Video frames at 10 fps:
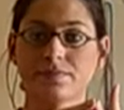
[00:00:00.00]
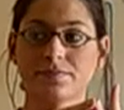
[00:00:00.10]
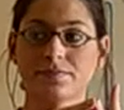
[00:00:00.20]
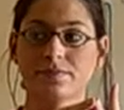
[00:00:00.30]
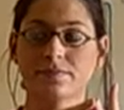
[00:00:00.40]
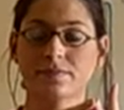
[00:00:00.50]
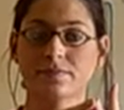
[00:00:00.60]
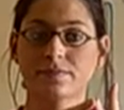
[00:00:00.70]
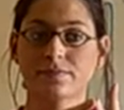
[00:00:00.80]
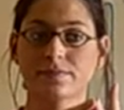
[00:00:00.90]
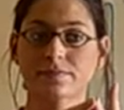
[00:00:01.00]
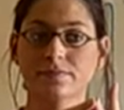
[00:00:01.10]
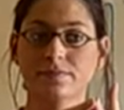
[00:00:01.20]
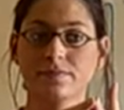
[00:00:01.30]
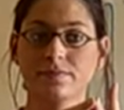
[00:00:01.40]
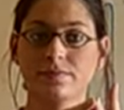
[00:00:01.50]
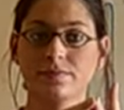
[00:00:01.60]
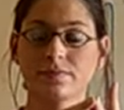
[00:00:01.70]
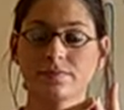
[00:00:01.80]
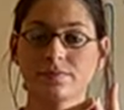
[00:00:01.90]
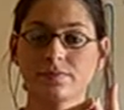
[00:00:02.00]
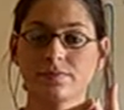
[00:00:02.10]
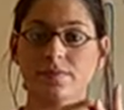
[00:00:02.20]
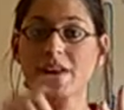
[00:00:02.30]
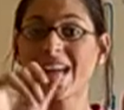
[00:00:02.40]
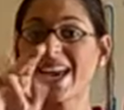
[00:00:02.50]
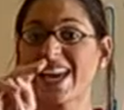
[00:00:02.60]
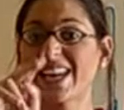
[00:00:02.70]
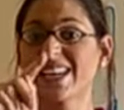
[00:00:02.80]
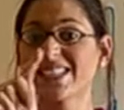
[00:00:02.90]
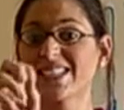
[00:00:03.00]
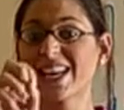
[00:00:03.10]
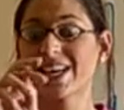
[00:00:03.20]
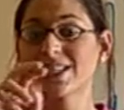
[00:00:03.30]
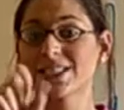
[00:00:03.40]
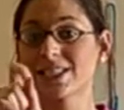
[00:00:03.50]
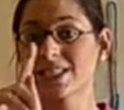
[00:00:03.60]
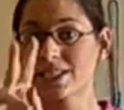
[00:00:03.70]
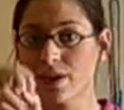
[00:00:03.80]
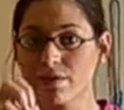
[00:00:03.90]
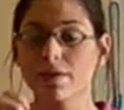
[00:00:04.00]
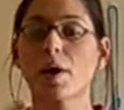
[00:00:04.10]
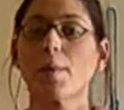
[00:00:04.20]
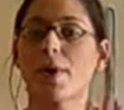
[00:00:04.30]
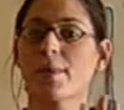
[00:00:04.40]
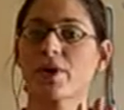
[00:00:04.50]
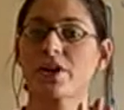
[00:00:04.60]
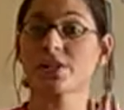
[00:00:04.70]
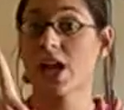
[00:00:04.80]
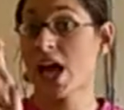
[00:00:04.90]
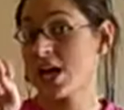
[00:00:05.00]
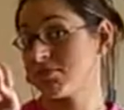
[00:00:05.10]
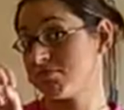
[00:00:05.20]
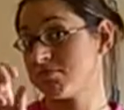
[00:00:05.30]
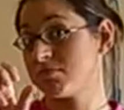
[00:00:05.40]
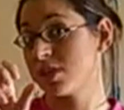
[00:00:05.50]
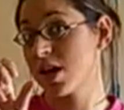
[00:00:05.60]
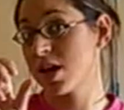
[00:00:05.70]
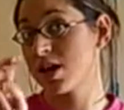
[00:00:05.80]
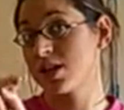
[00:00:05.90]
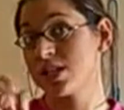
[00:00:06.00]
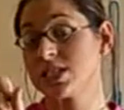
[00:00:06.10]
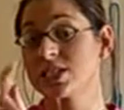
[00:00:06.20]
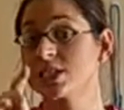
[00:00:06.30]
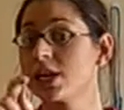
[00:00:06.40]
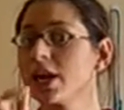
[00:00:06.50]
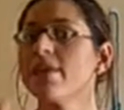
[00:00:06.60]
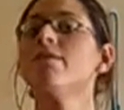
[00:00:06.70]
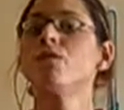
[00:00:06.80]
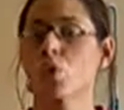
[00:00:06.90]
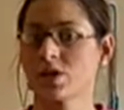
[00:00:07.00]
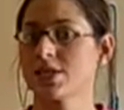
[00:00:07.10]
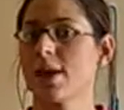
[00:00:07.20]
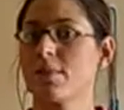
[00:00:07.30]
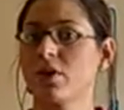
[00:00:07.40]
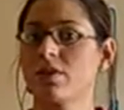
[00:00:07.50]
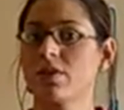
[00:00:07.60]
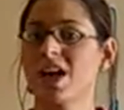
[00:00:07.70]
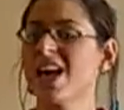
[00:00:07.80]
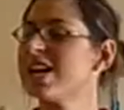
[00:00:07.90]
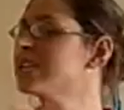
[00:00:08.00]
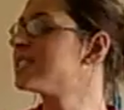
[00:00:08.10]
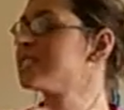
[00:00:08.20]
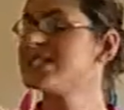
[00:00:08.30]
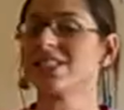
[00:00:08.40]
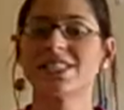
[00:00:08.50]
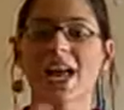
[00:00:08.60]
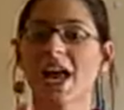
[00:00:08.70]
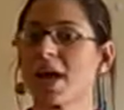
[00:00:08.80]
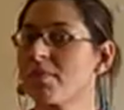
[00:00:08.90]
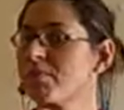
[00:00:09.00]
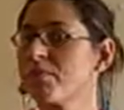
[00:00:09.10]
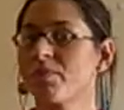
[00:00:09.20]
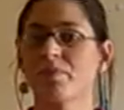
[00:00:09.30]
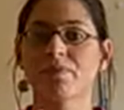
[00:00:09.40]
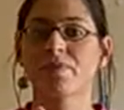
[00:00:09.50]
But they can also be intensive properties, such as the density. Density is the same regardless of whether you have a small sample or a large sample.